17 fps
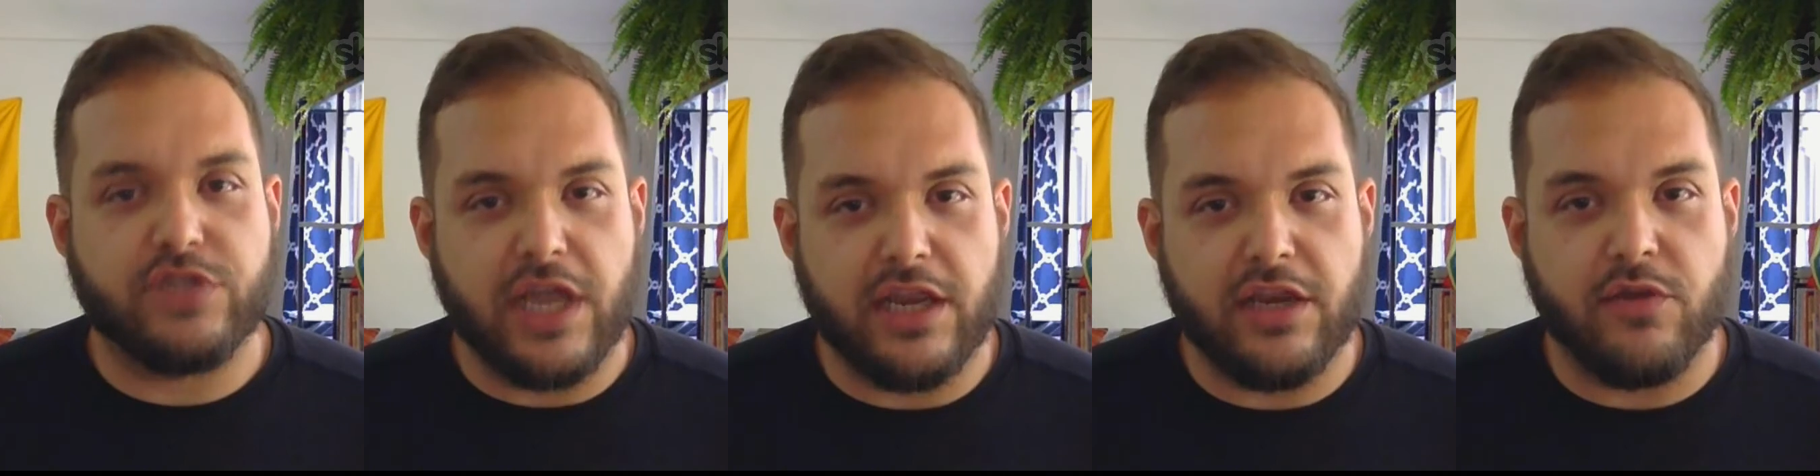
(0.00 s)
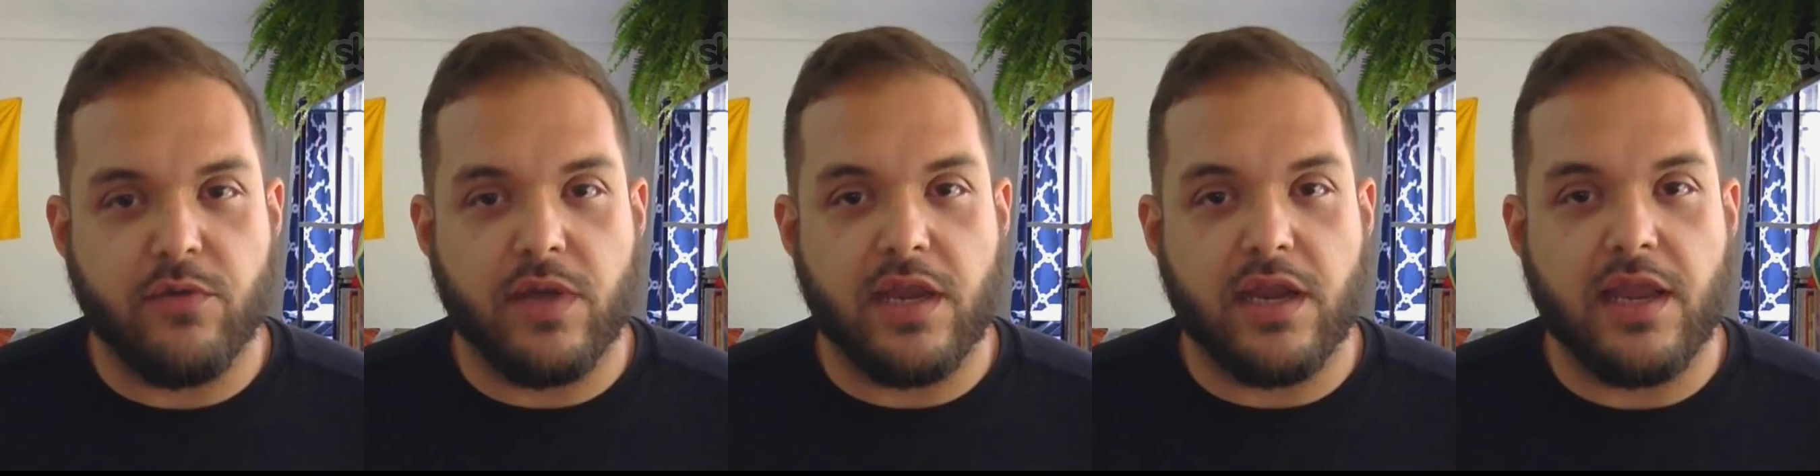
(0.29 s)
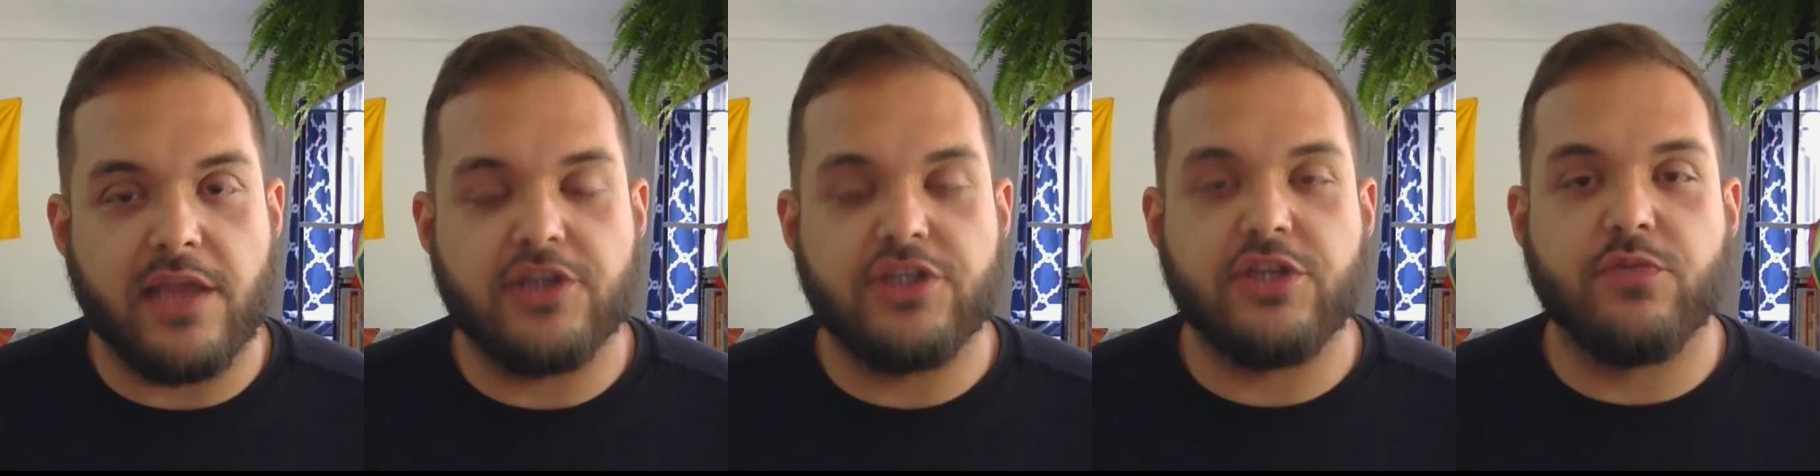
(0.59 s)
genuine,
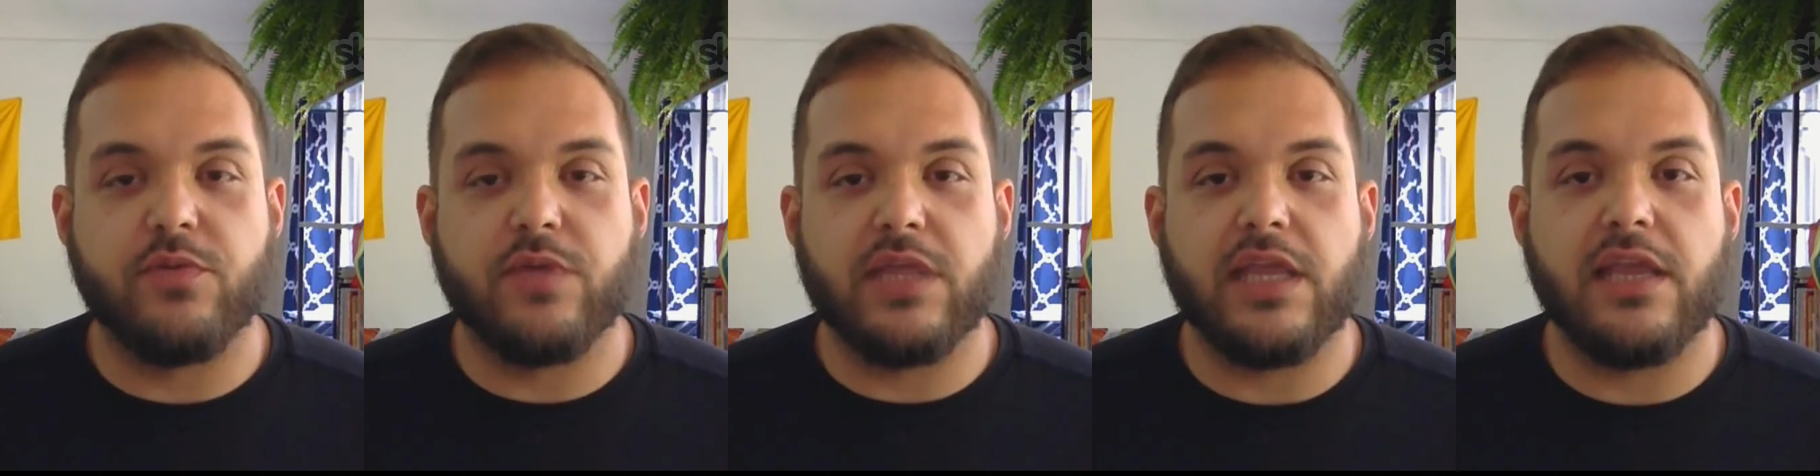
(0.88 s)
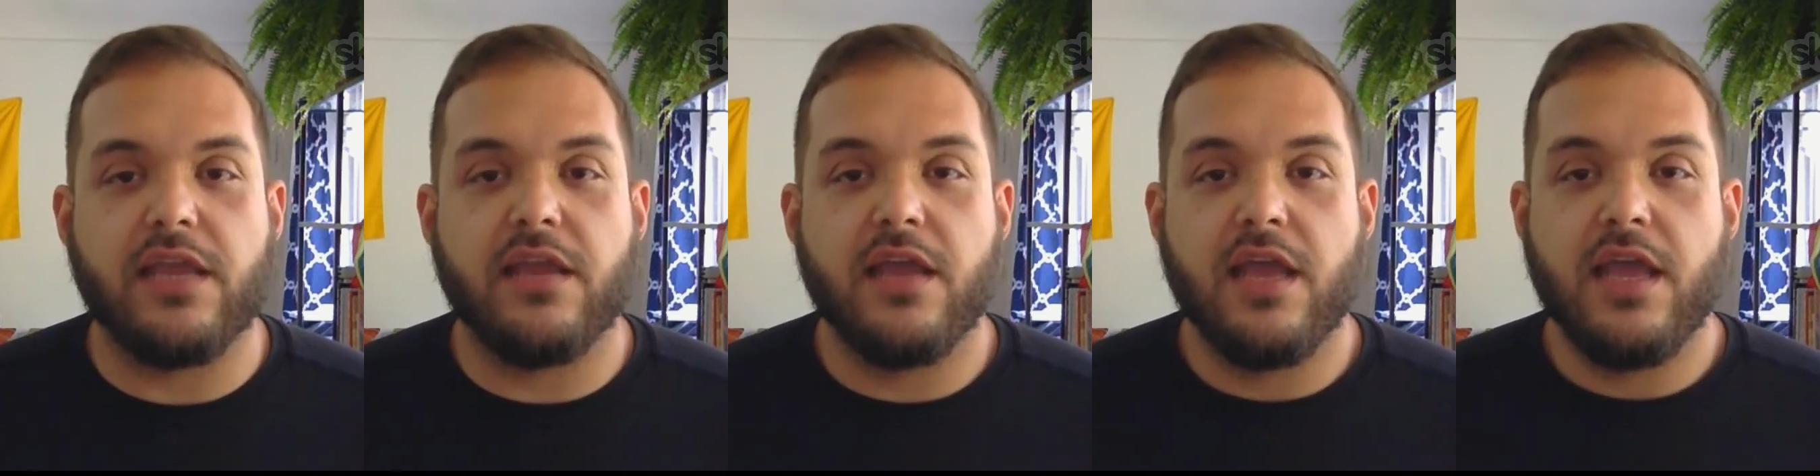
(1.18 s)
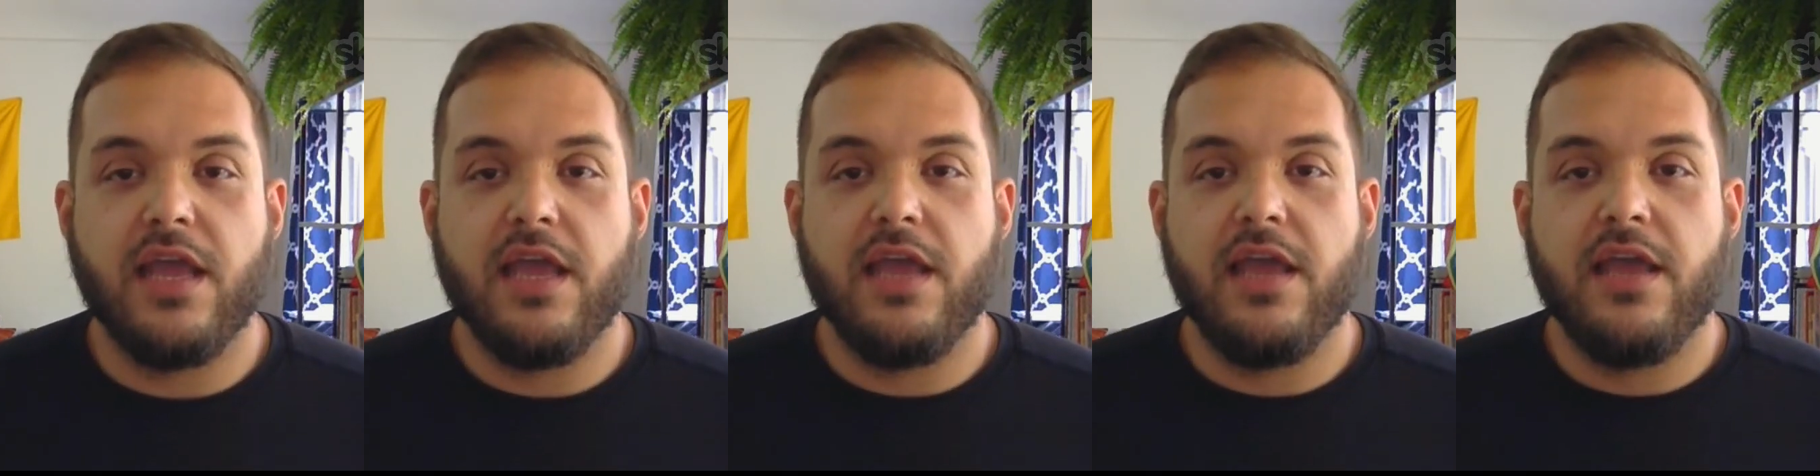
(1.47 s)
and she mm. really
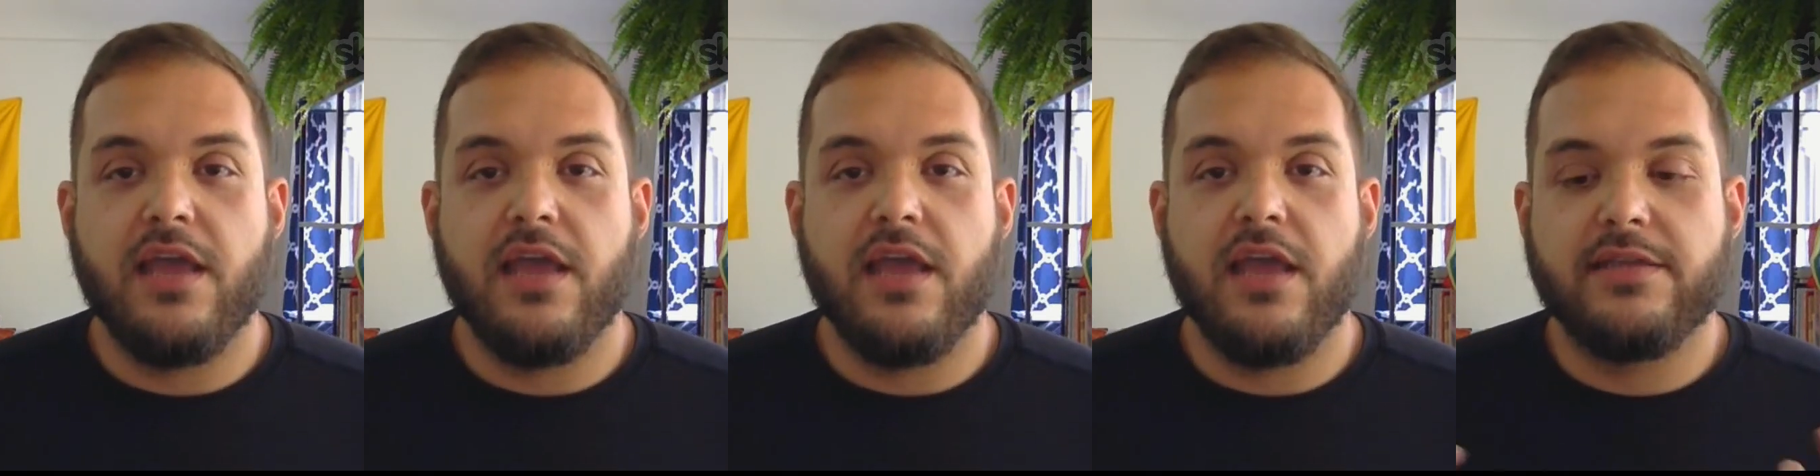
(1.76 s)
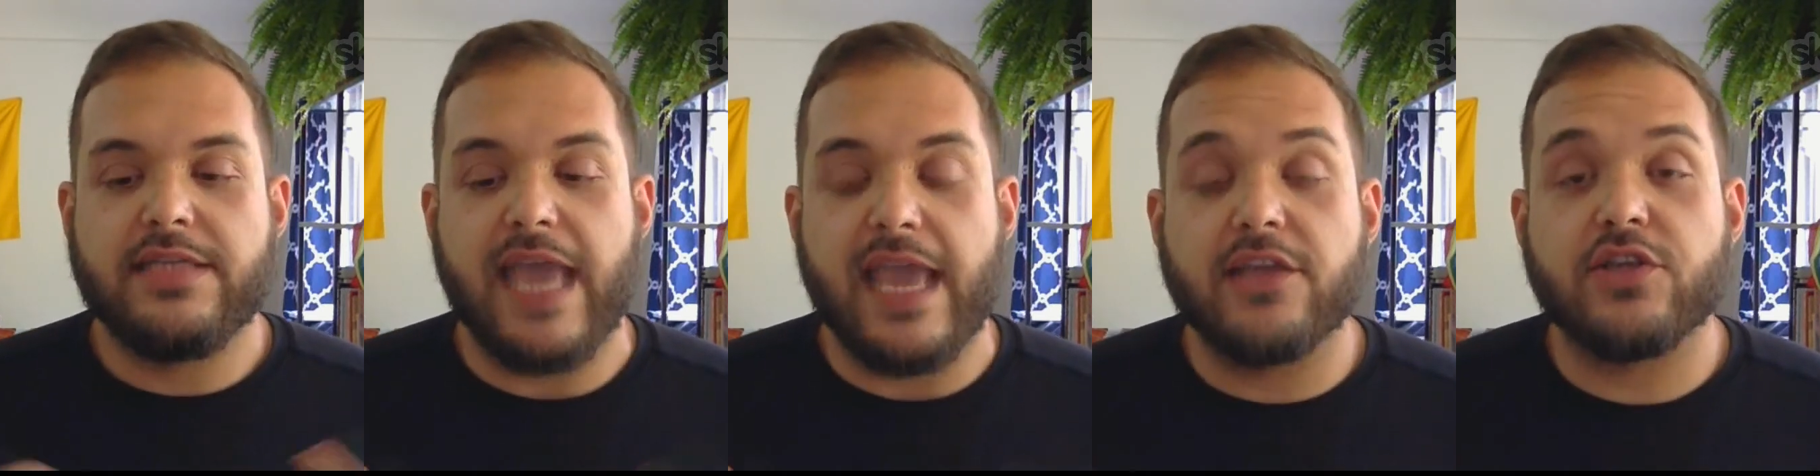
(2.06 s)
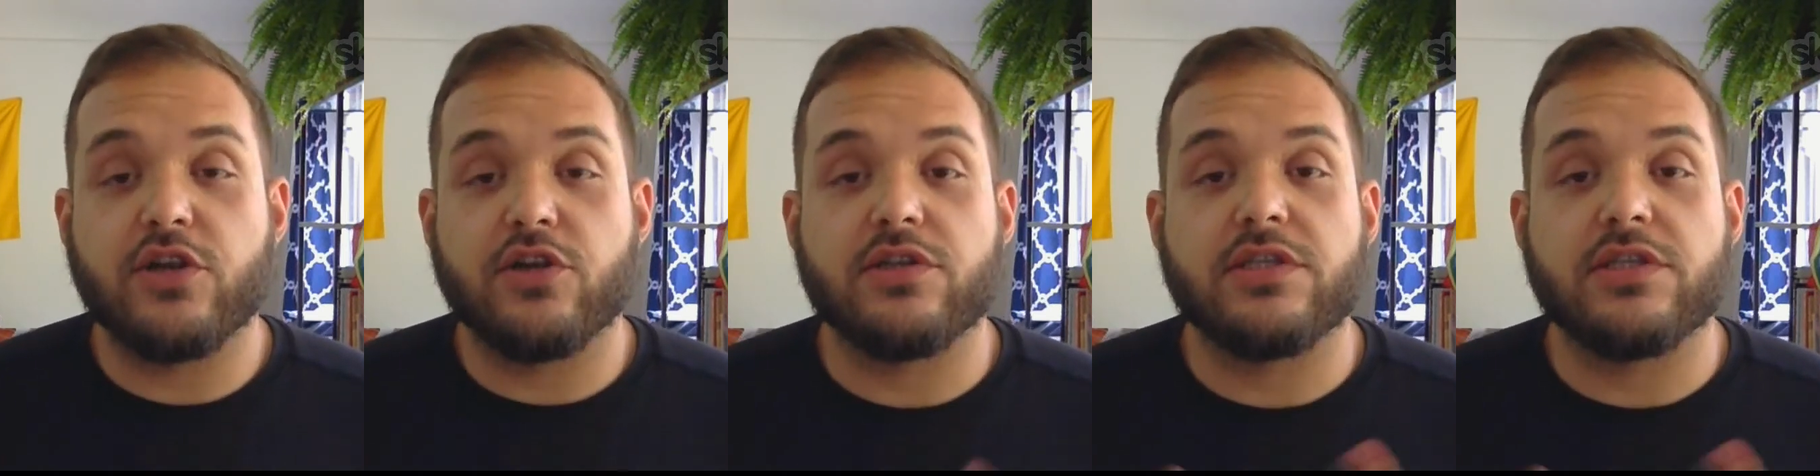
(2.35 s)
takes her